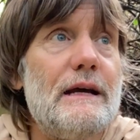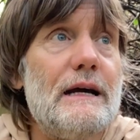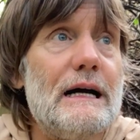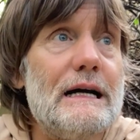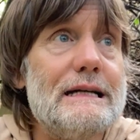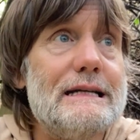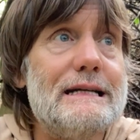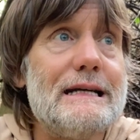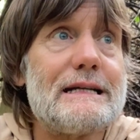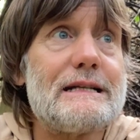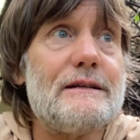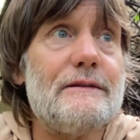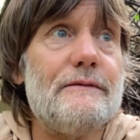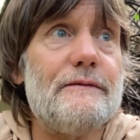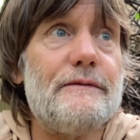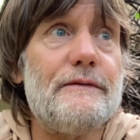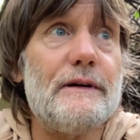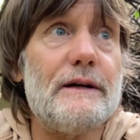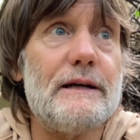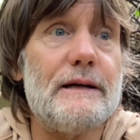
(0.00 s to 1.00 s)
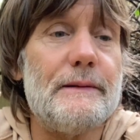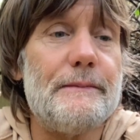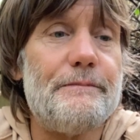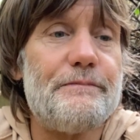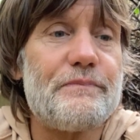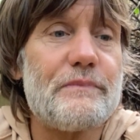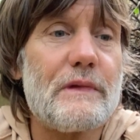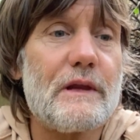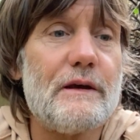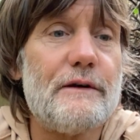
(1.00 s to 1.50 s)
addictive
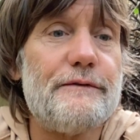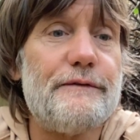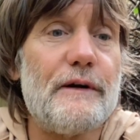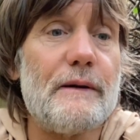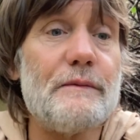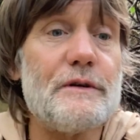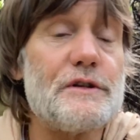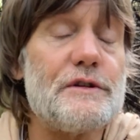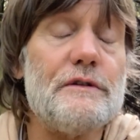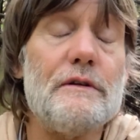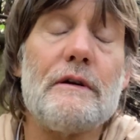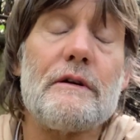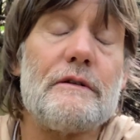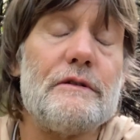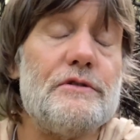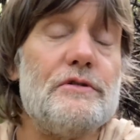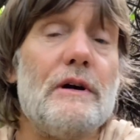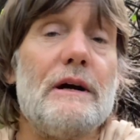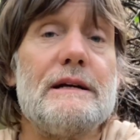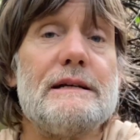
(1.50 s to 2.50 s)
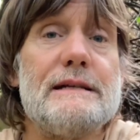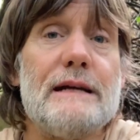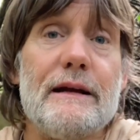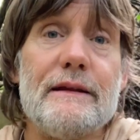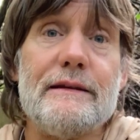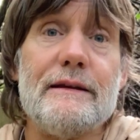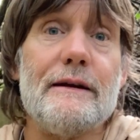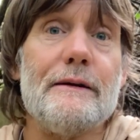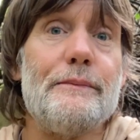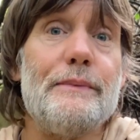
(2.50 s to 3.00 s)
pharmaceutical drugs
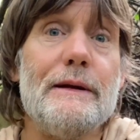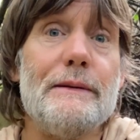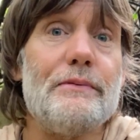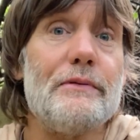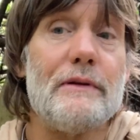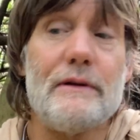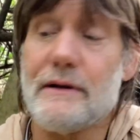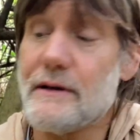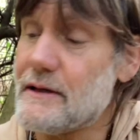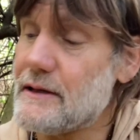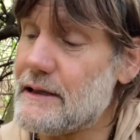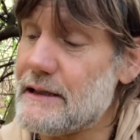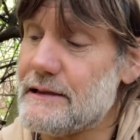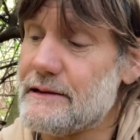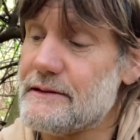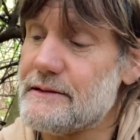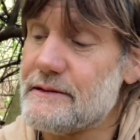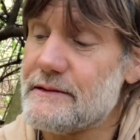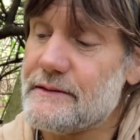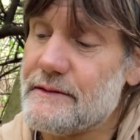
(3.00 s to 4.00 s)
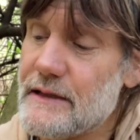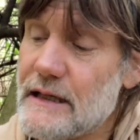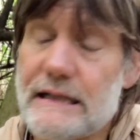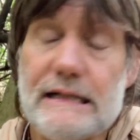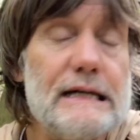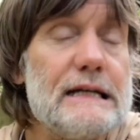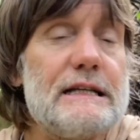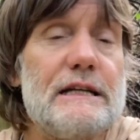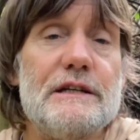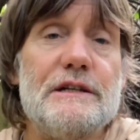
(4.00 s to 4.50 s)
out there people are
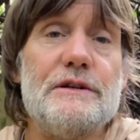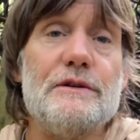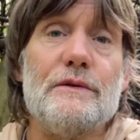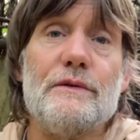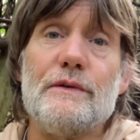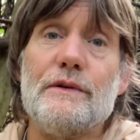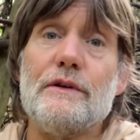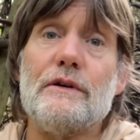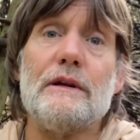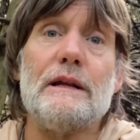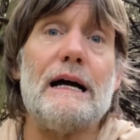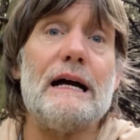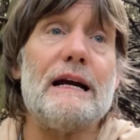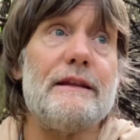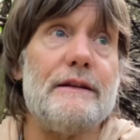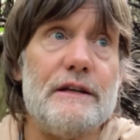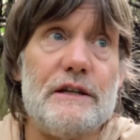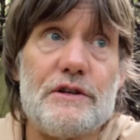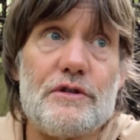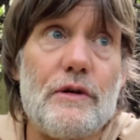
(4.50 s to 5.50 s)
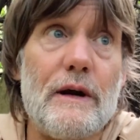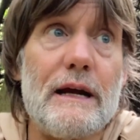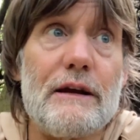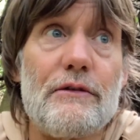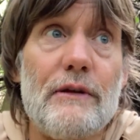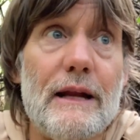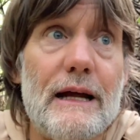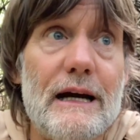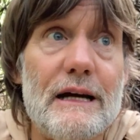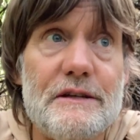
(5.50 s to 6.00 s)
addicted to. A lot of these
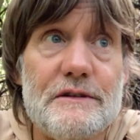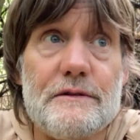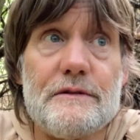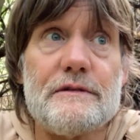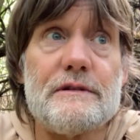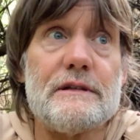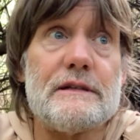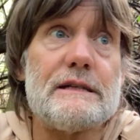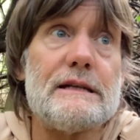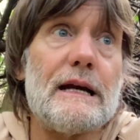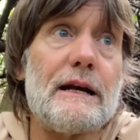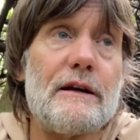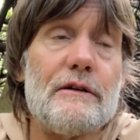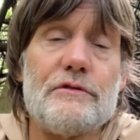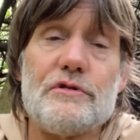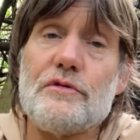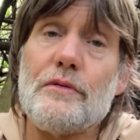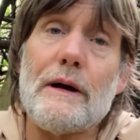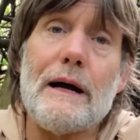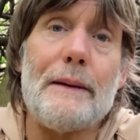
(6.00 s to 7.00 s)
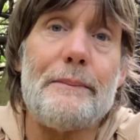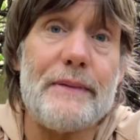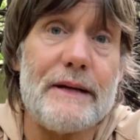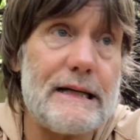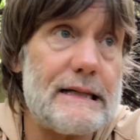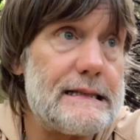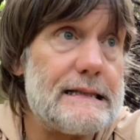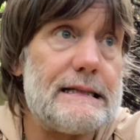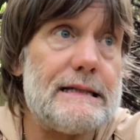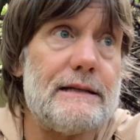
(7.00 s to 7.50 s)
tranquilizers and
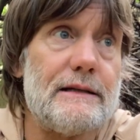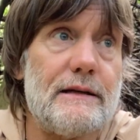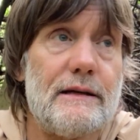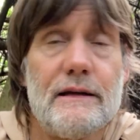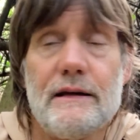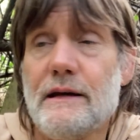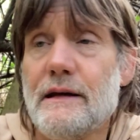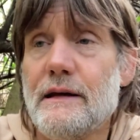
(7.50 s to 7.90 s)
psychotropics and,